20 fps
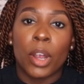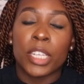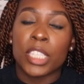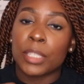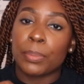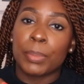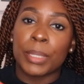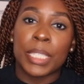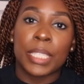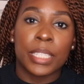are
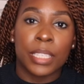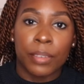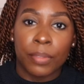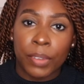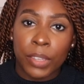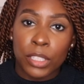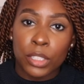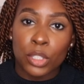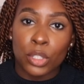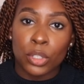
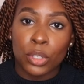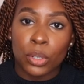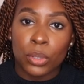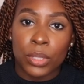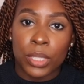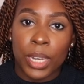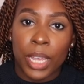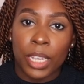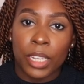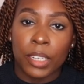specific to
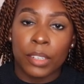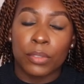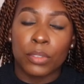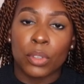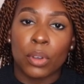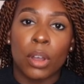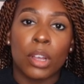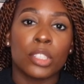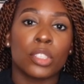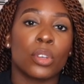those
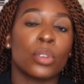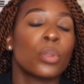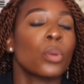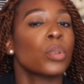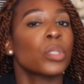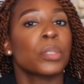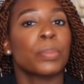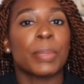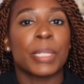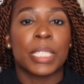negative thoughts or
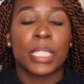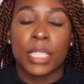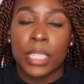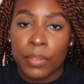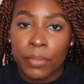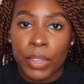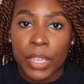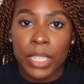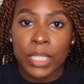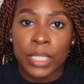those
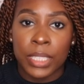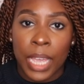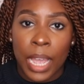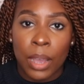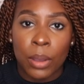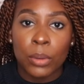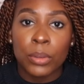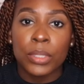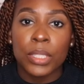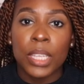specific
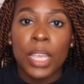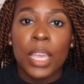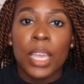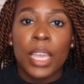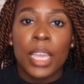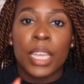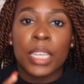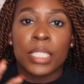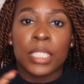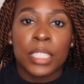doubts
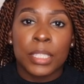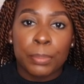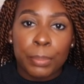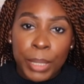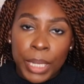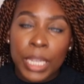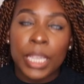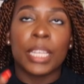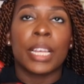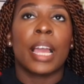and
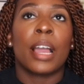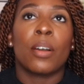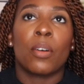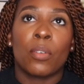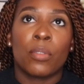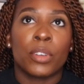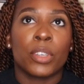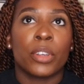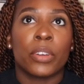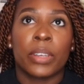speaking
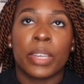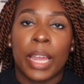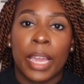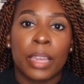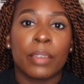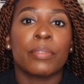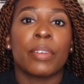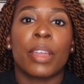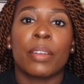that over your life